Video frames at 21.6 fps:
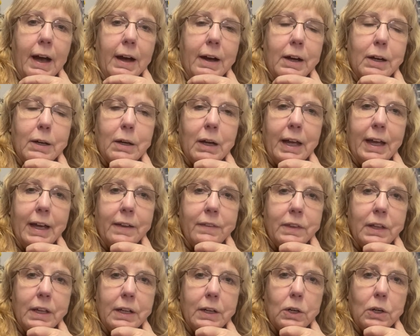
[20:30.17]

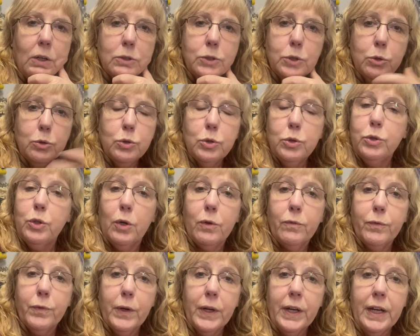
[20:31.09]
And then also too,
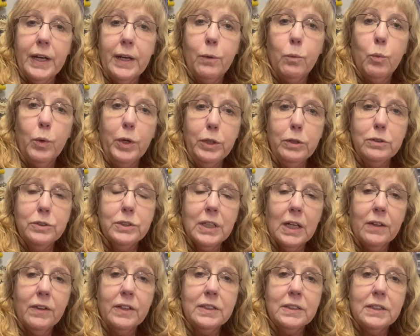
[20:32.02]
don't forget we do
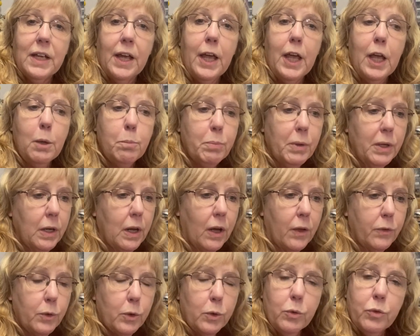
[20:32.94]
sell the tape and
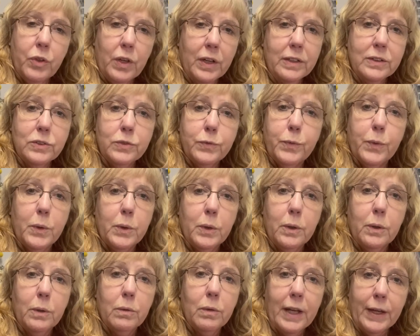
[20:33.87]
other things
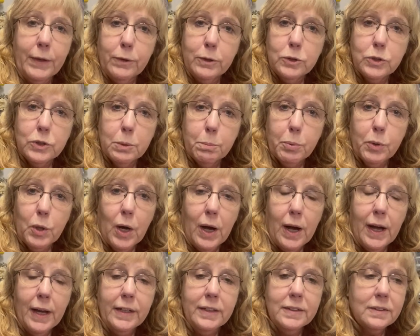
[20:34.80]
for leather
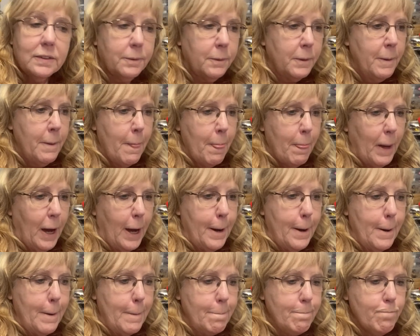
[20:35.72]
supplies.
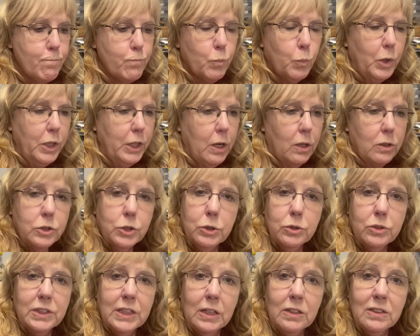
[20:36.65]
We
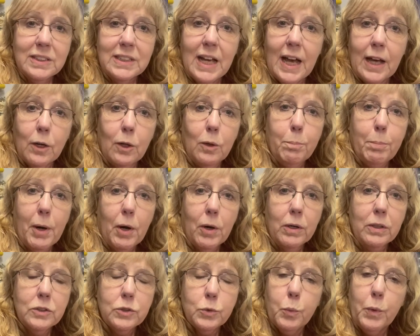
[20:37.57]
also sell saddle
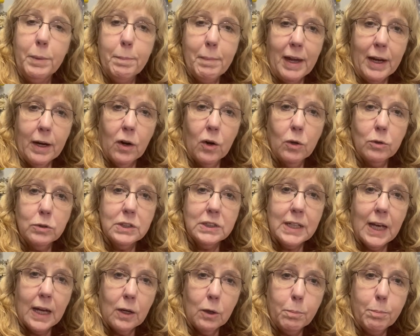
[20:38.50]
parts. We make our own
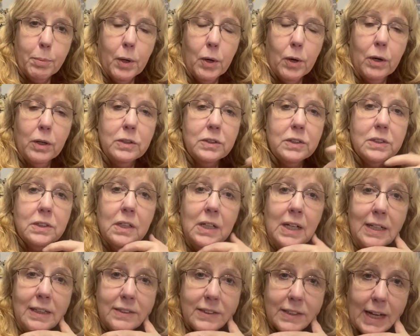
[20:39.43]
saddle
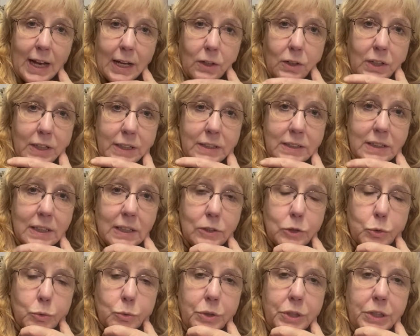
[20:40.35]
parts, saddle
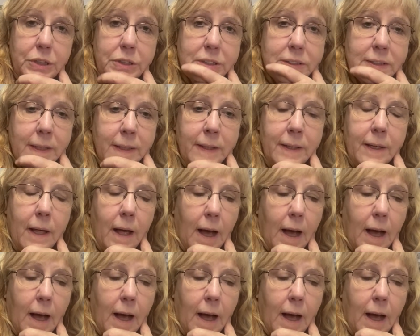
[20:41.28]
accessories,